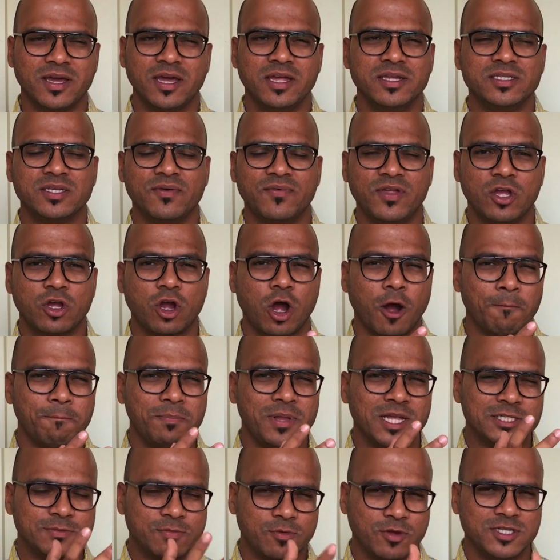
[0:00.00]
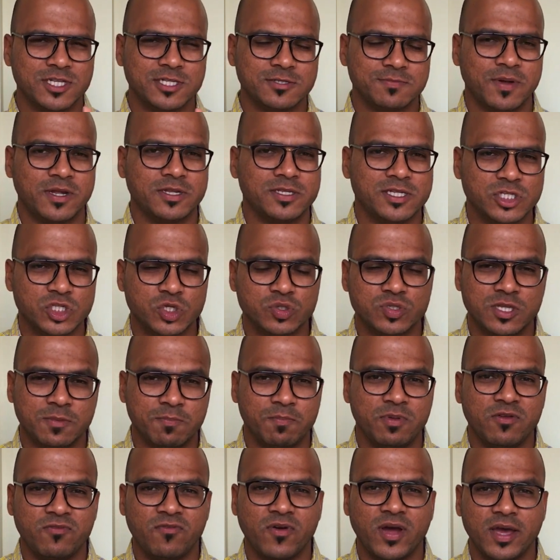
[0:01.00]
Again, it's a very complex process, but just to
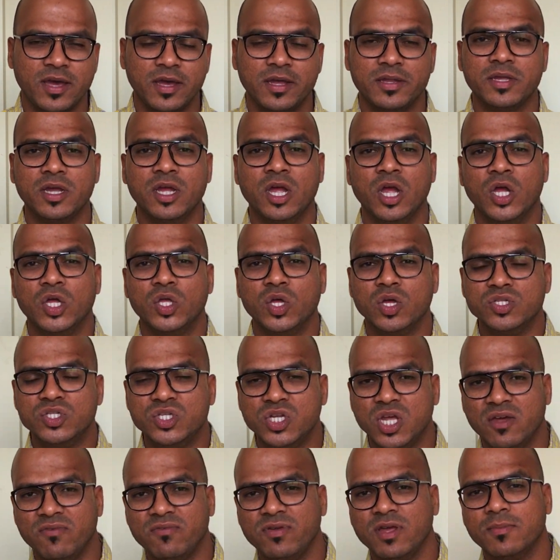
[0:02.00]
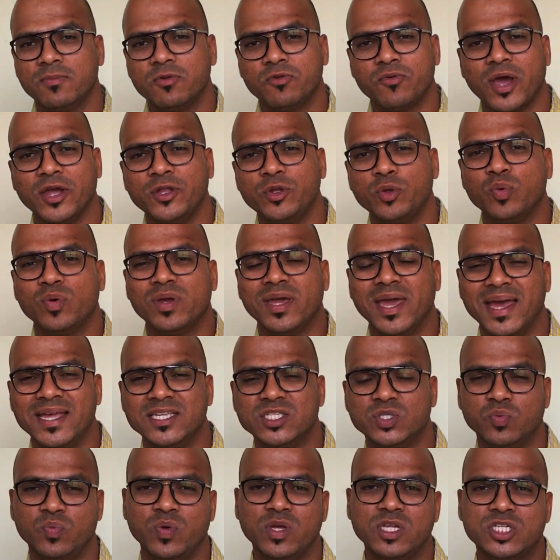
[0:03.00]
simplify it, your JVM try to
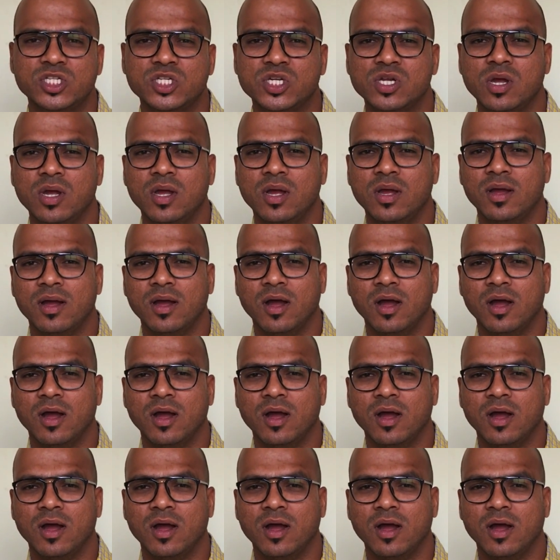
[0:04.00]
guess which